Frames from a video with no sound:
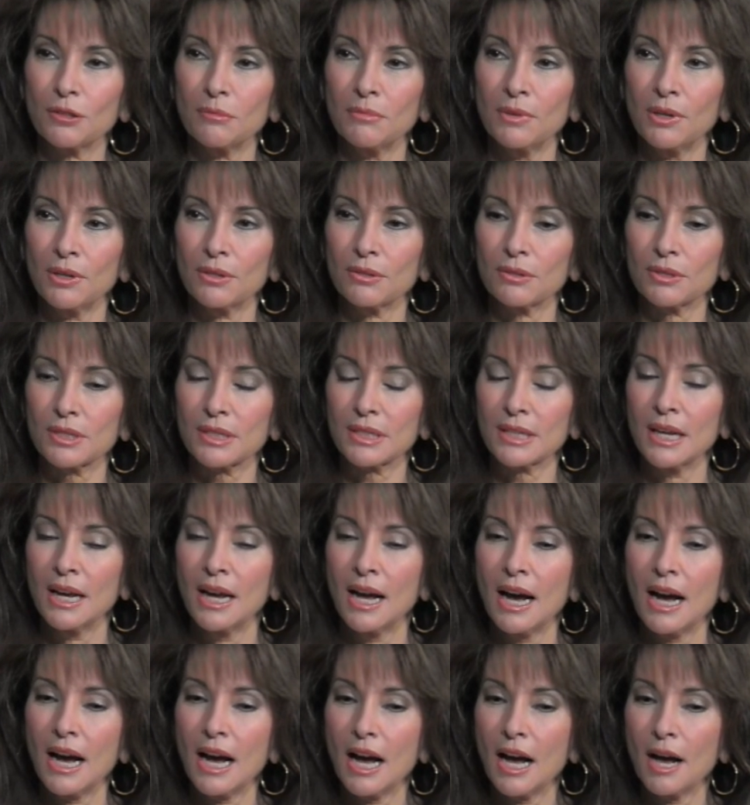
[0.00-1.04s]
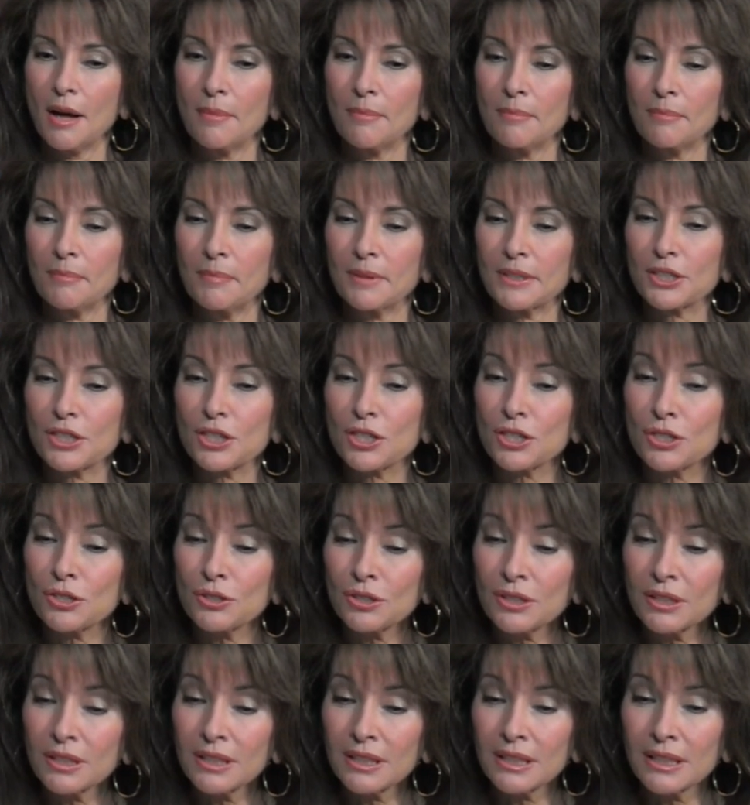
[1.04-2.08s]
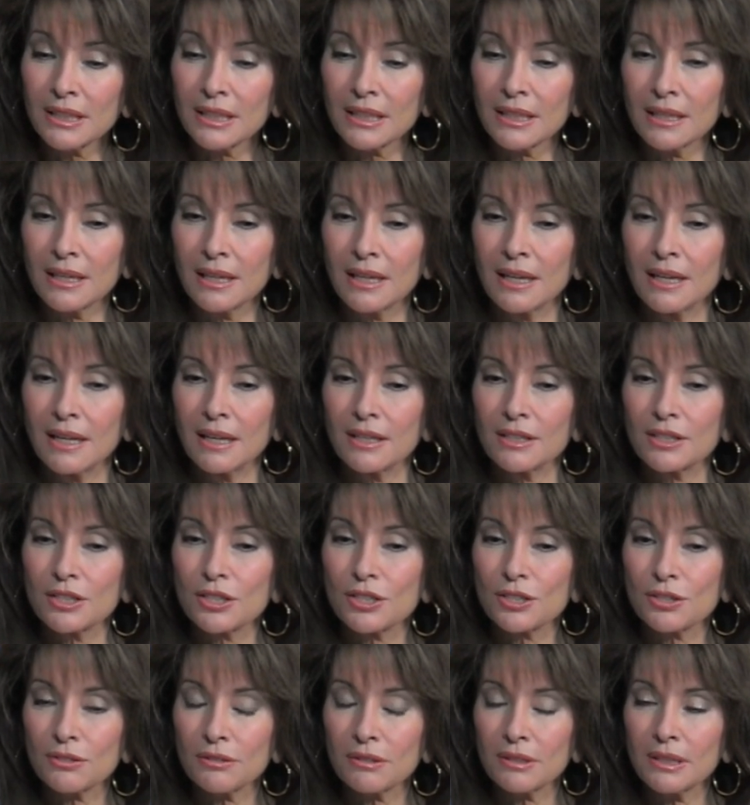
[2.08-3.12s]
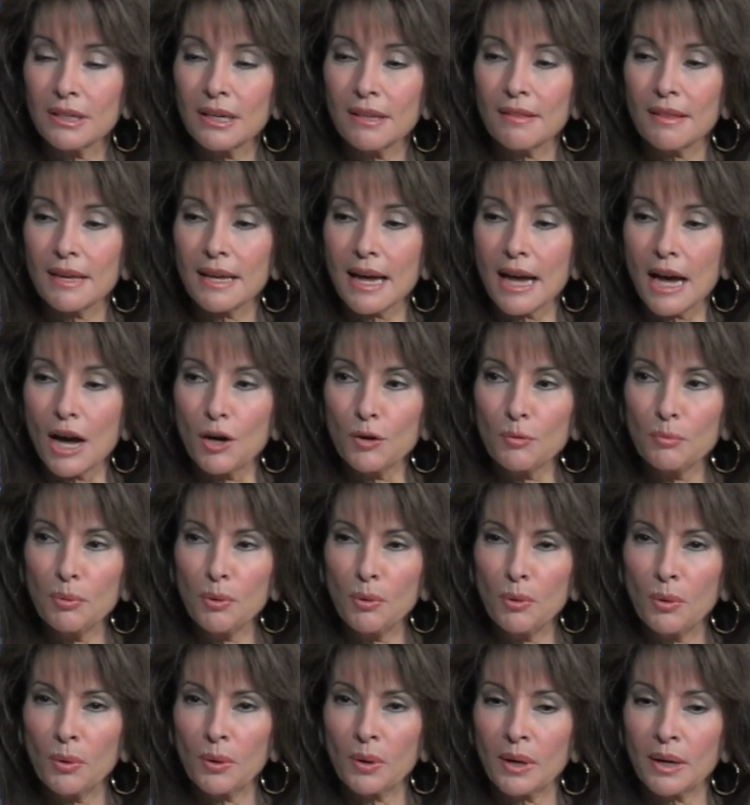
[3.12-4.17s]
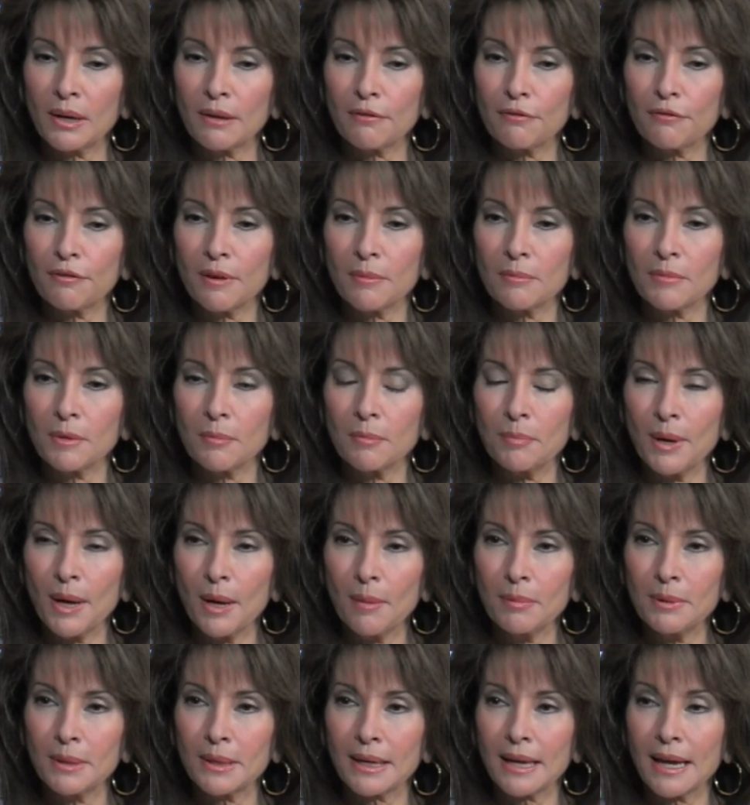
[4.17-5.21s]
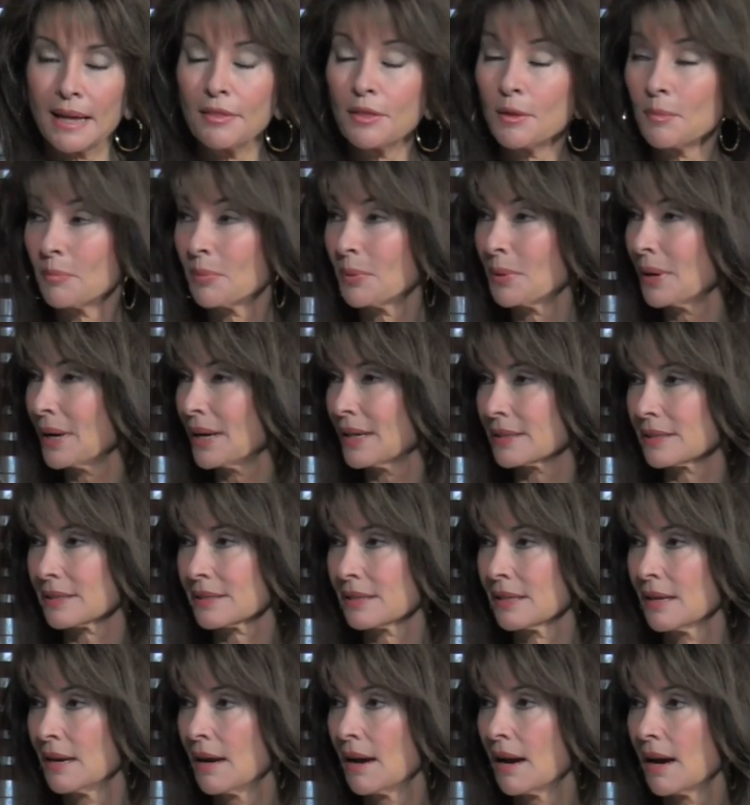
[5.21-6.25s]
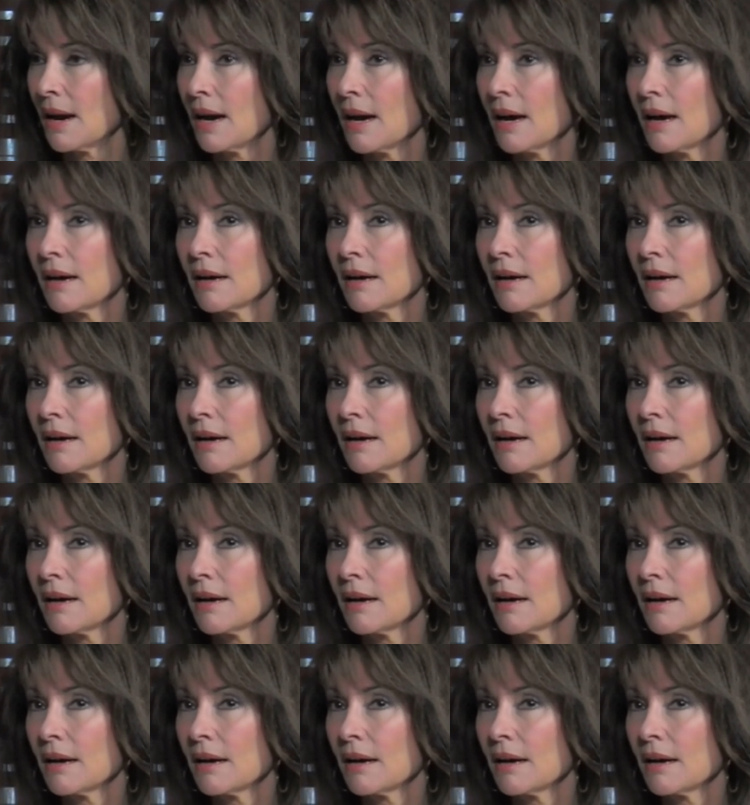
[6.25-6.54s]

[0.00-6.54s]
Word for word: the most. Um, but certainly, certainly the outpouring from the public and the press, mm-hmm.